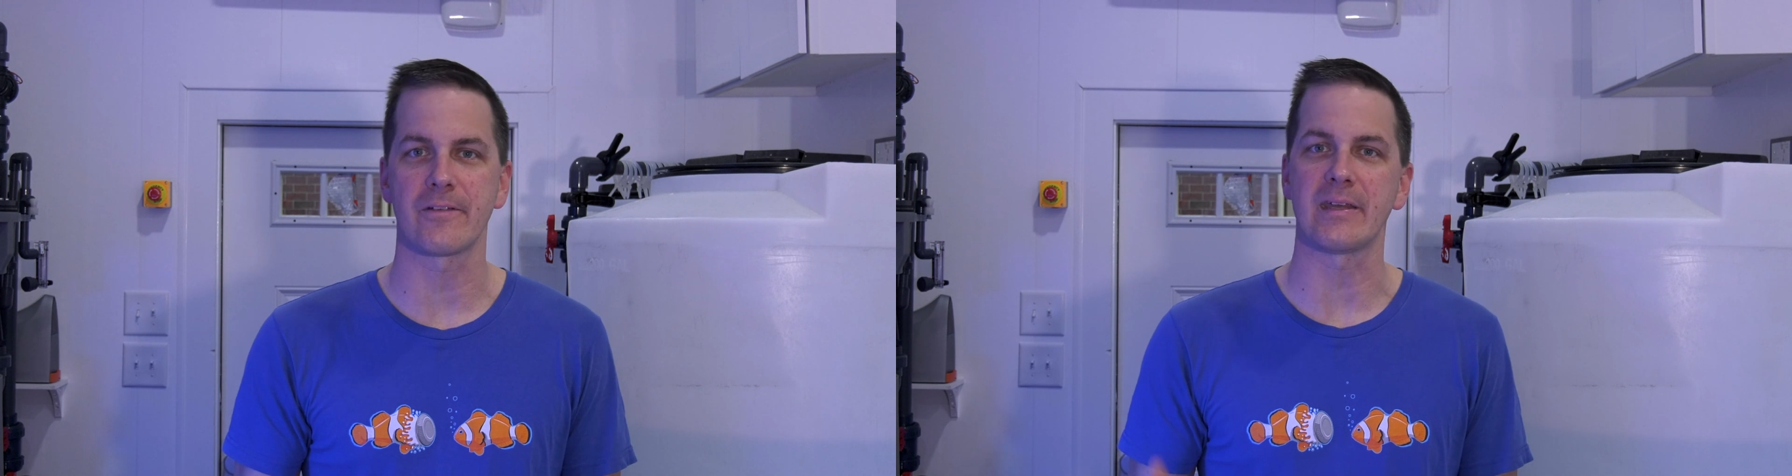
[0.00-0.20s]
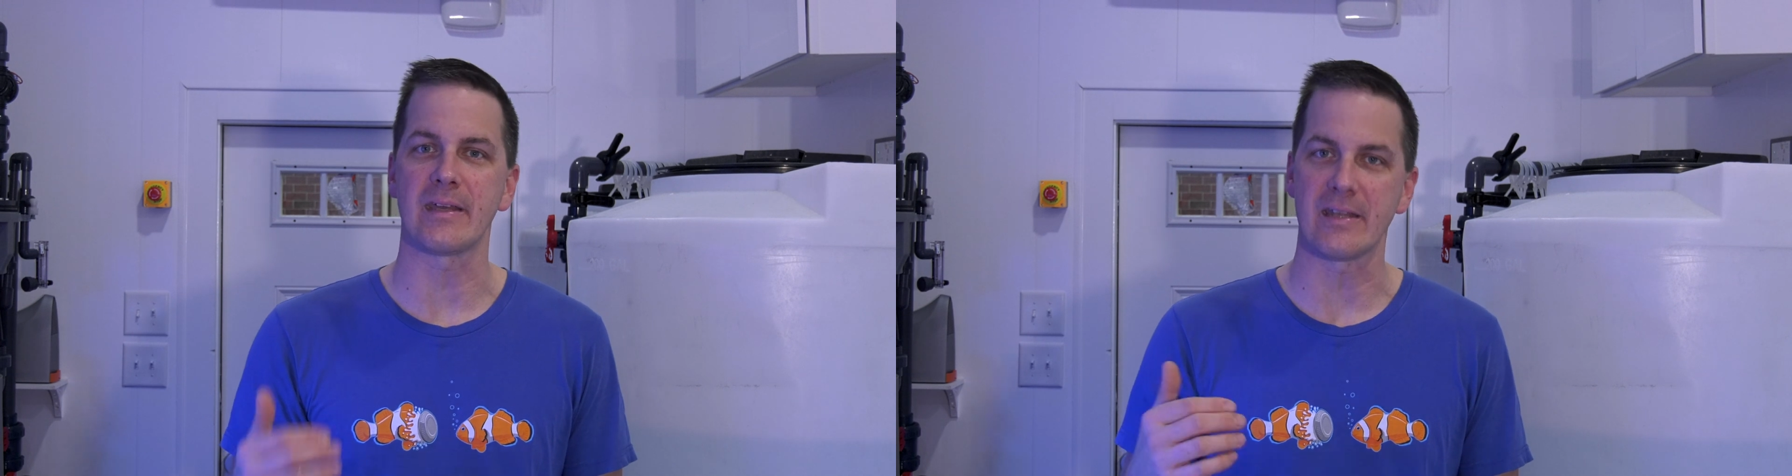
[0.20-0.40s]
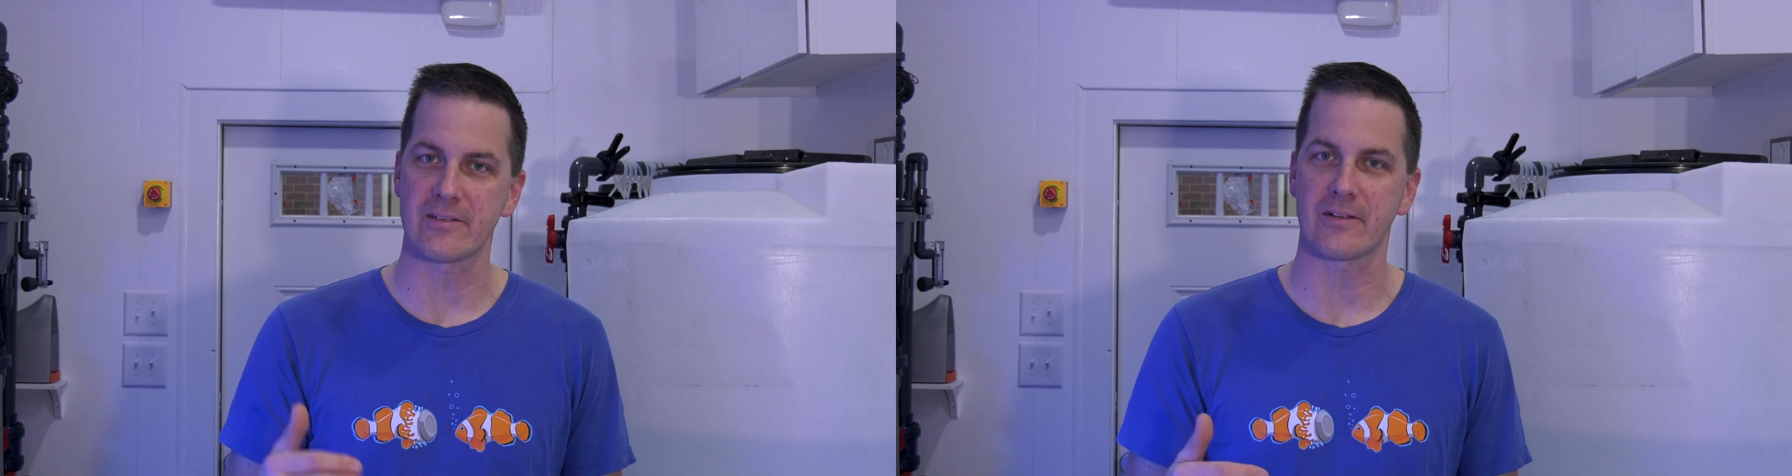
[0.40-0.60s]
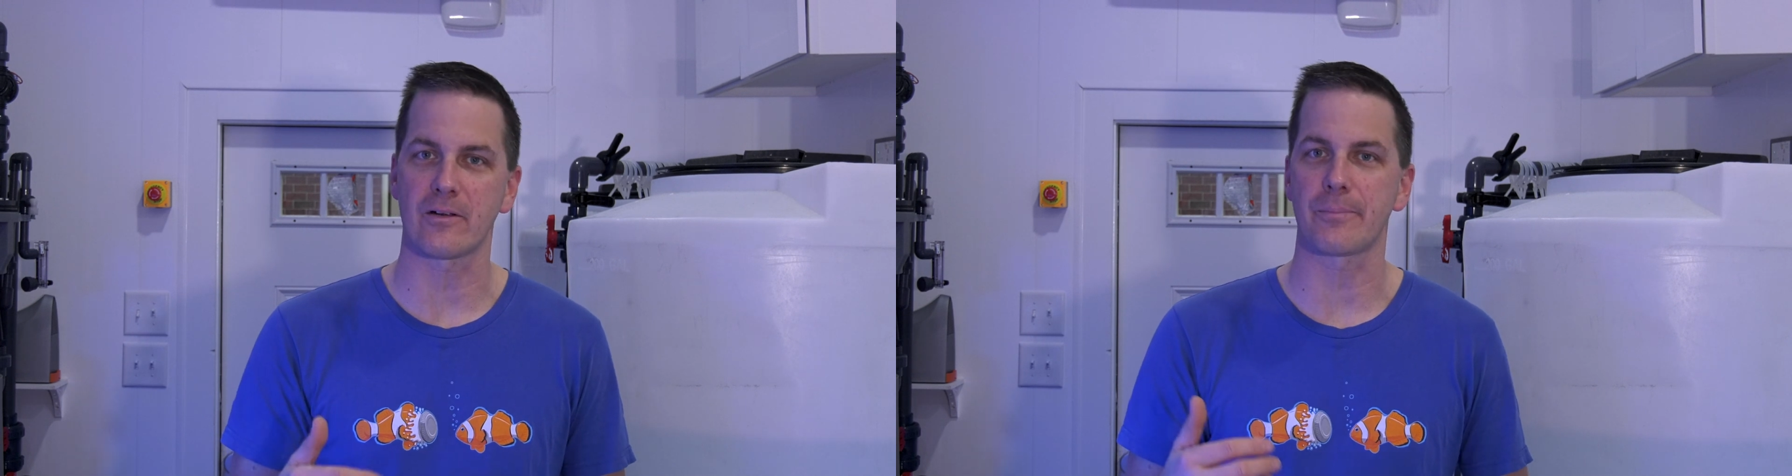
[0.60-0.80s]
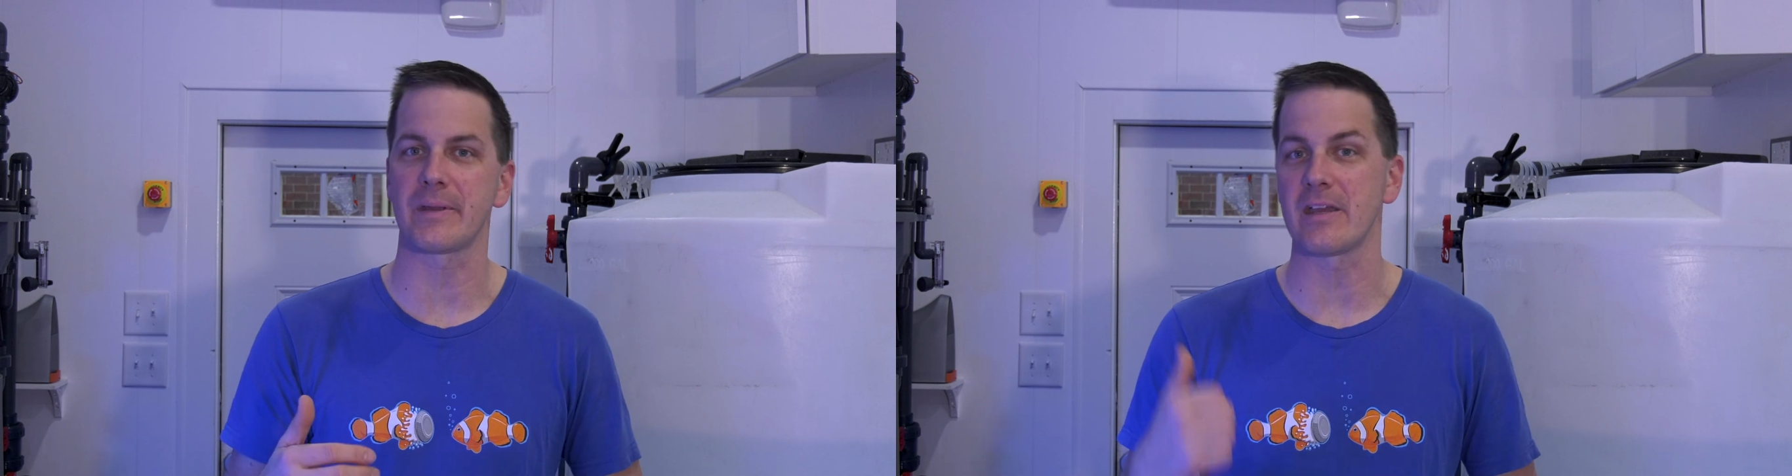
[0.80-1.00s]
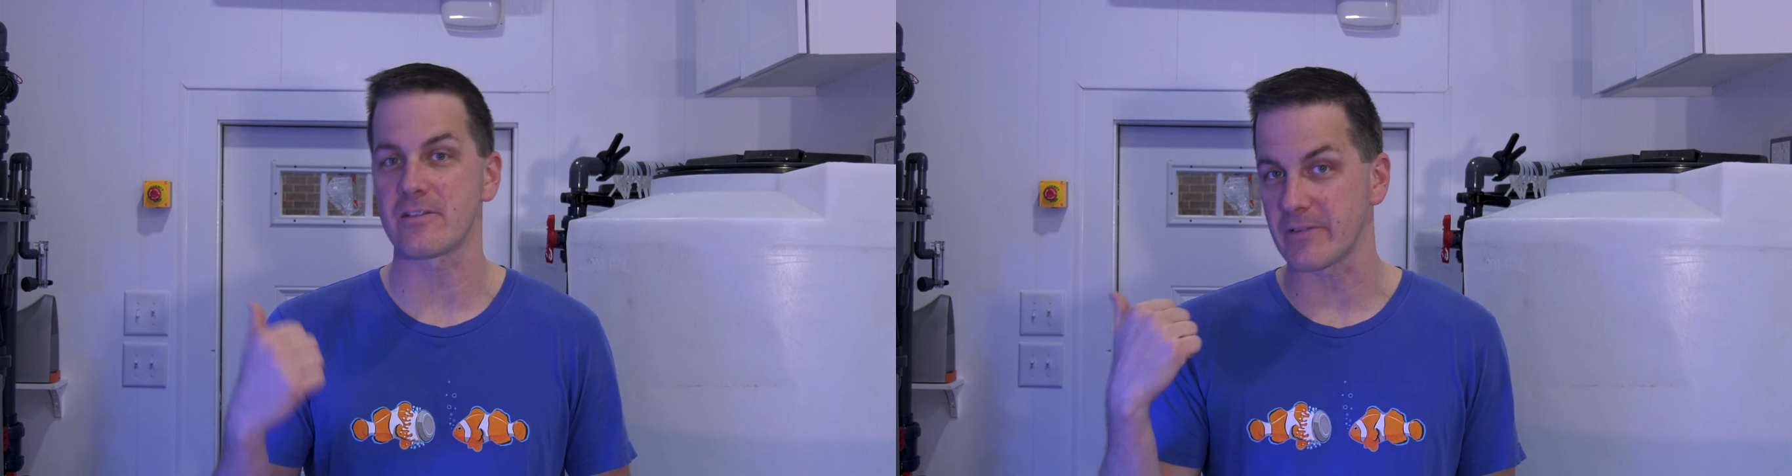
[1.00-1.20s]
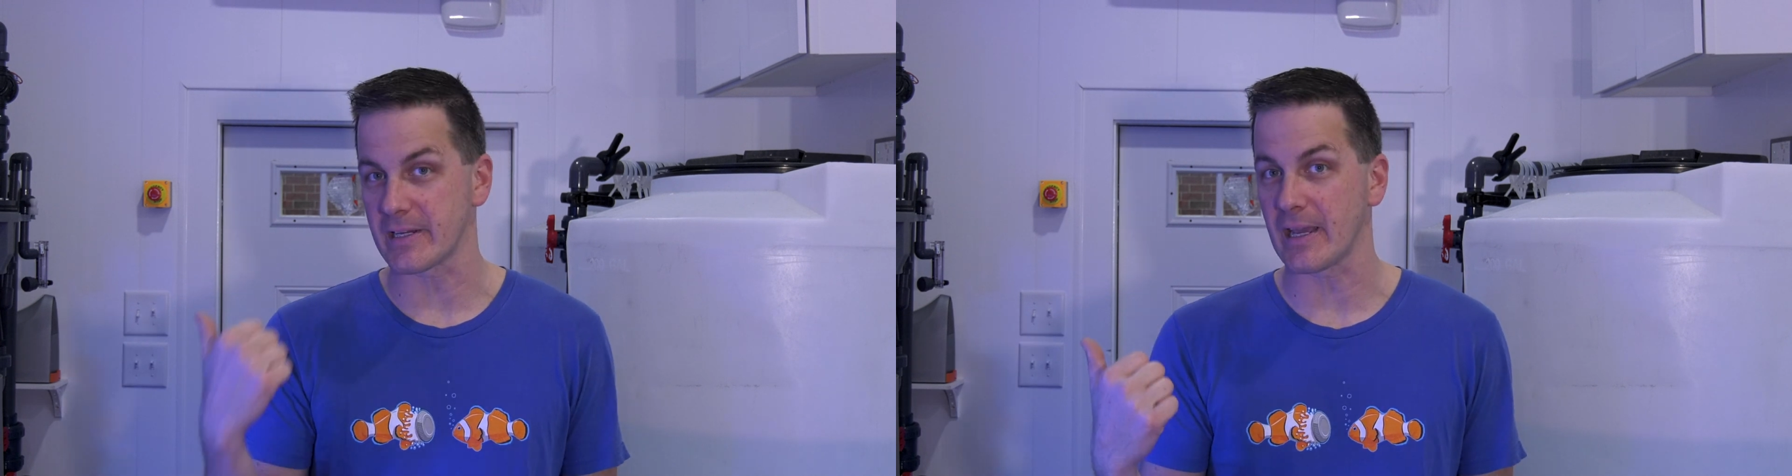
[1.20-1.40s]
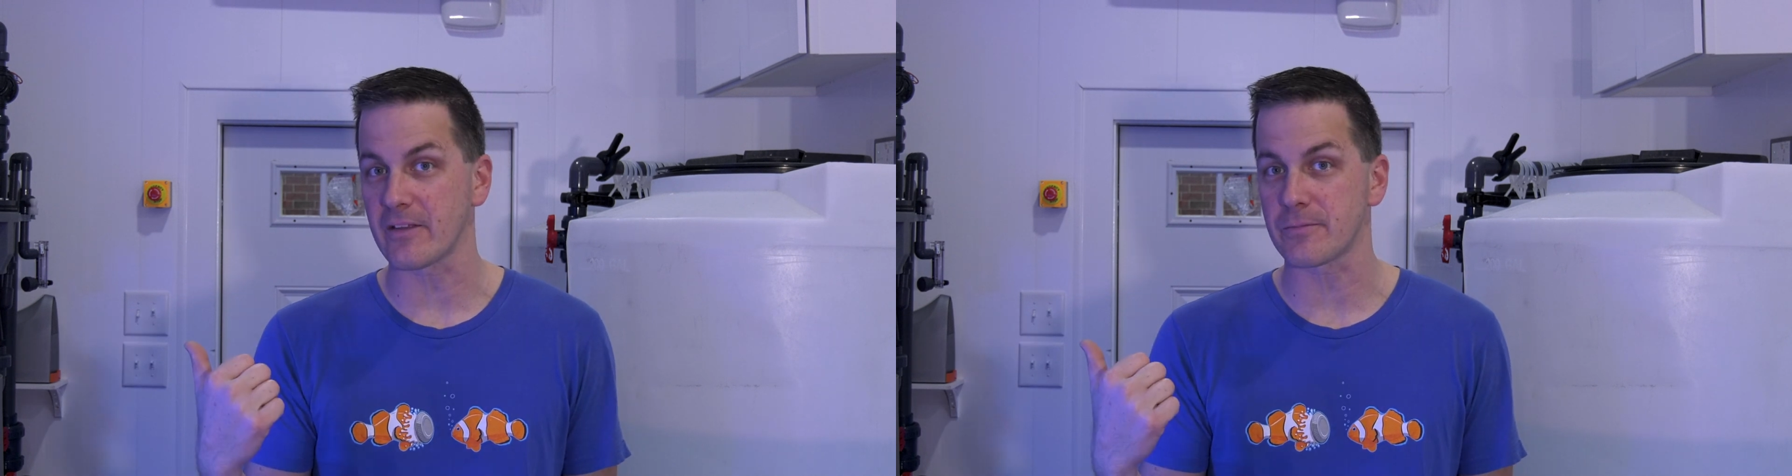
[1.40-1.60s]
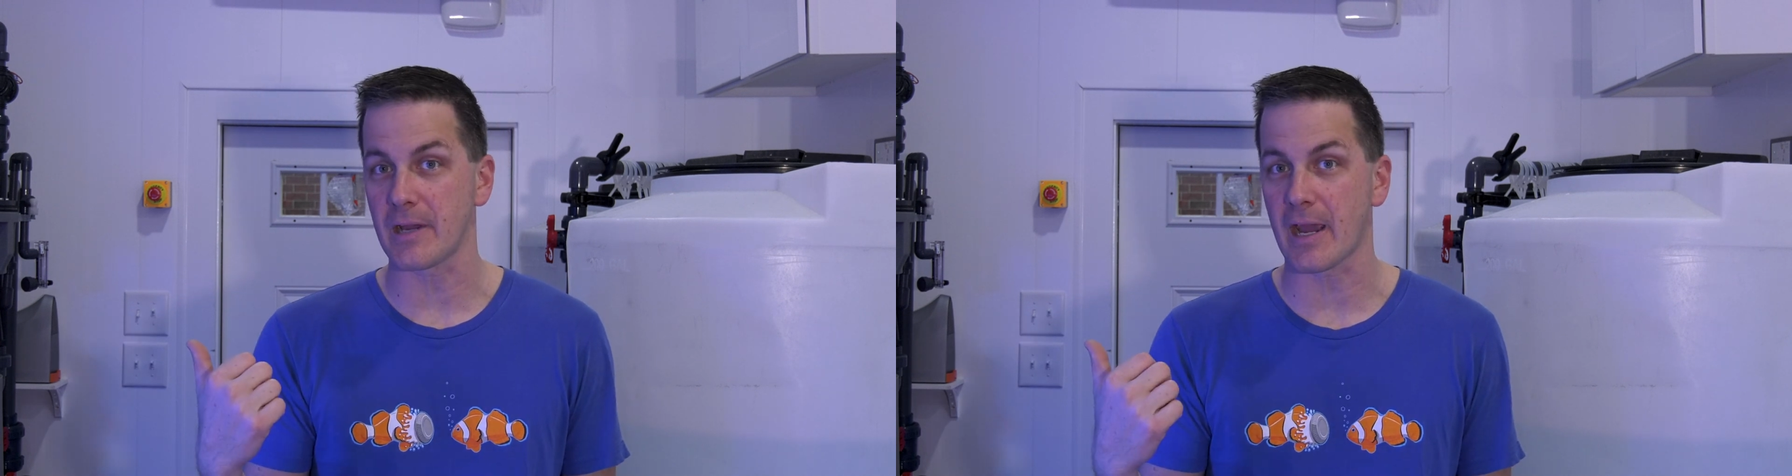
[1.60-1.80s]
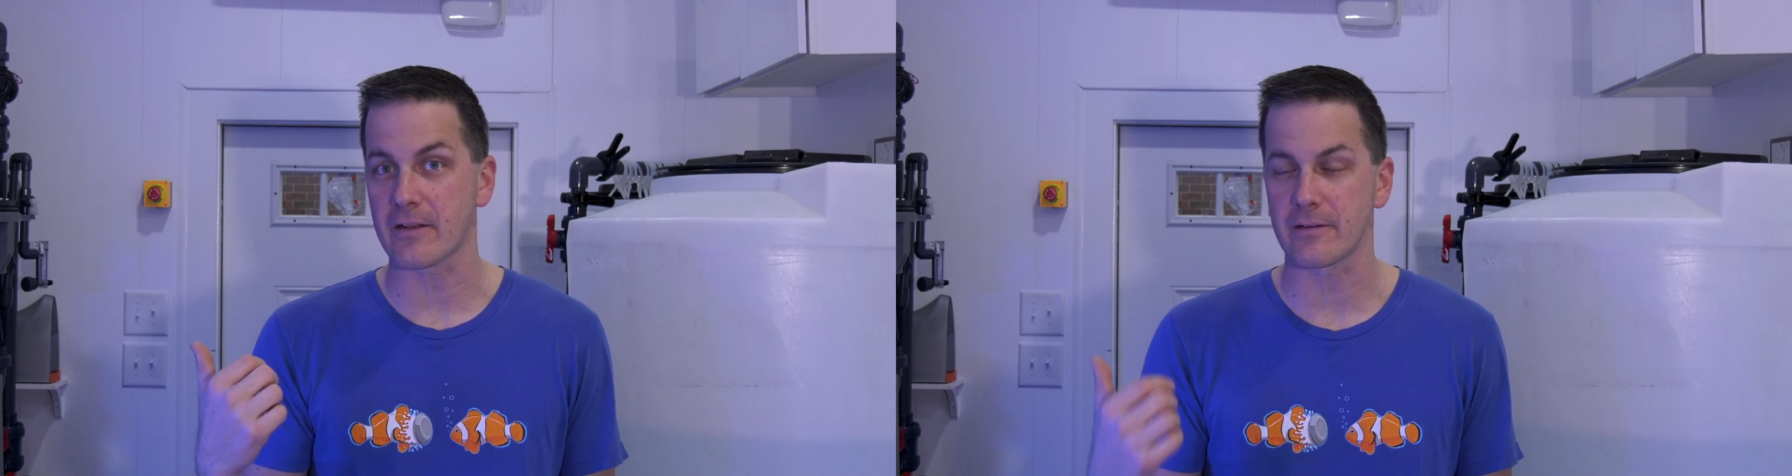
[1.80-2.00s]
the internal pH of your calcium
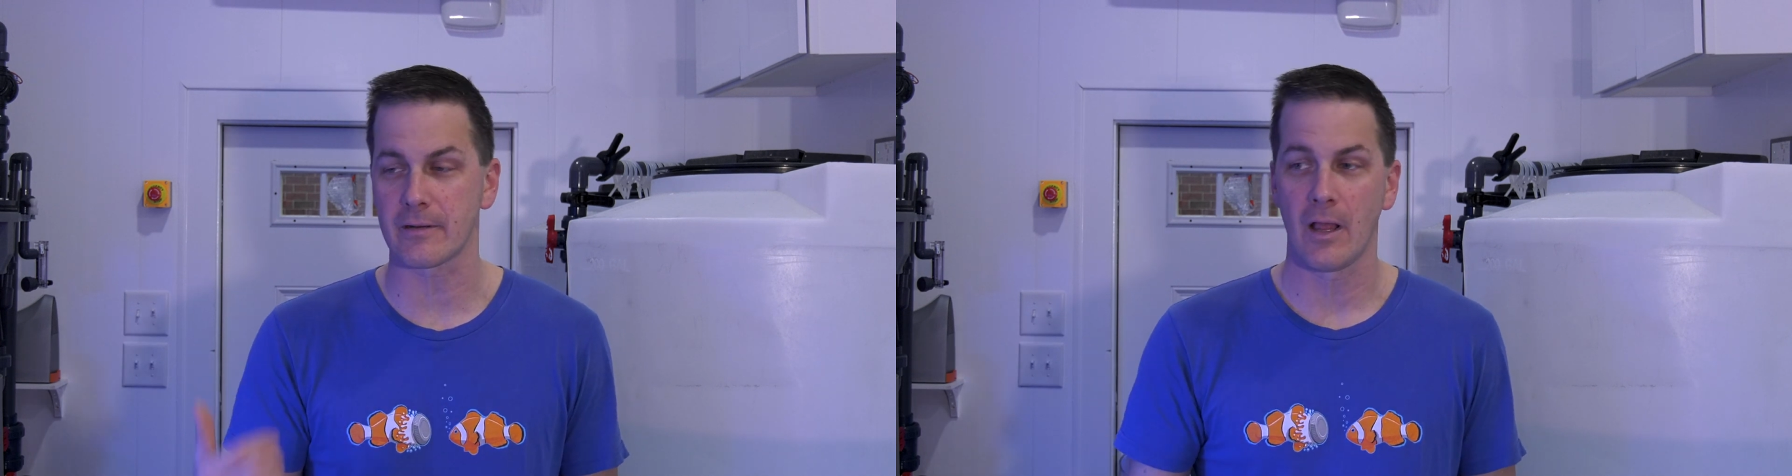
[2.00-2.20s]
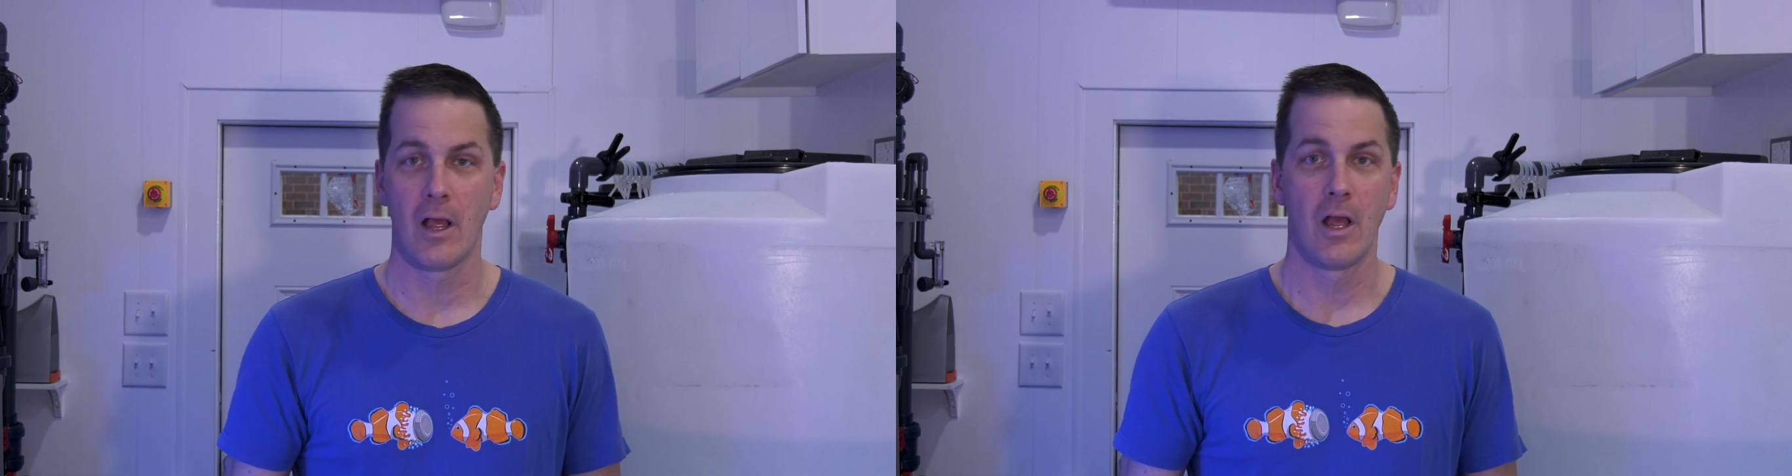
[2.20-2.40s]
reactor,